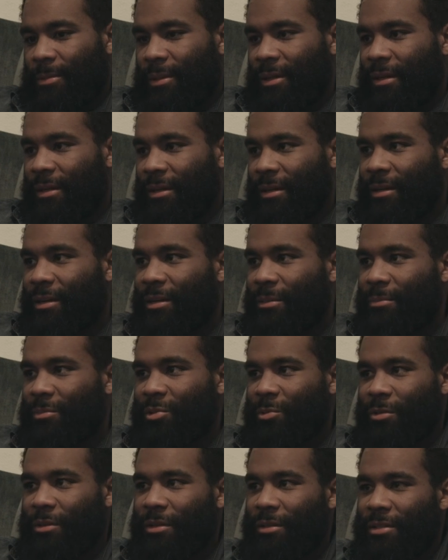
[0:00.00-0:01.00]
But it
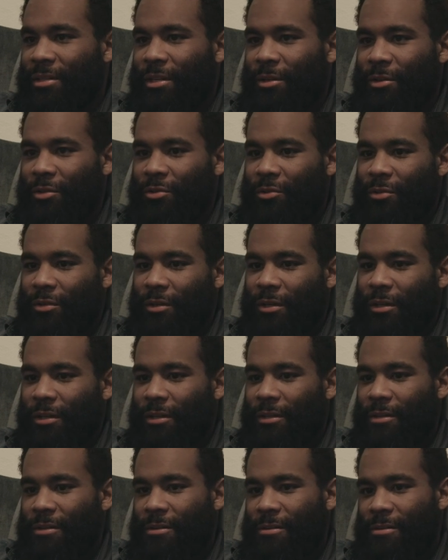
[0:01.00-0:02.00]
comes with the territory.
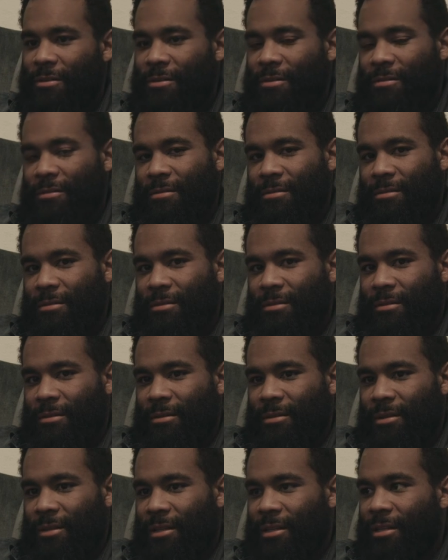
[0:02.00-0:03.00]

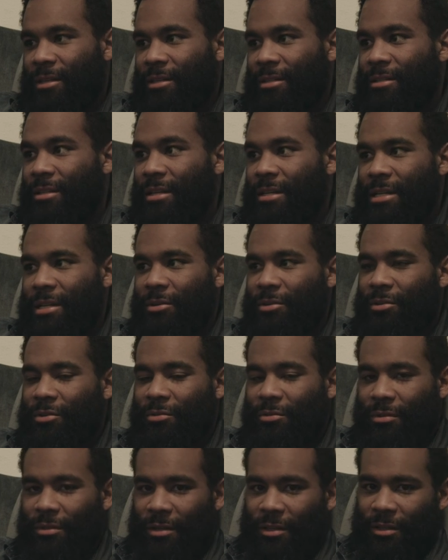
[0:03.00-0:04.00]
It is the
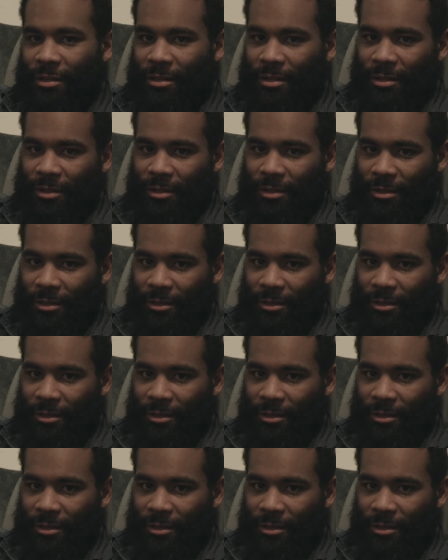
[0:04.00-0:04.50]
territory.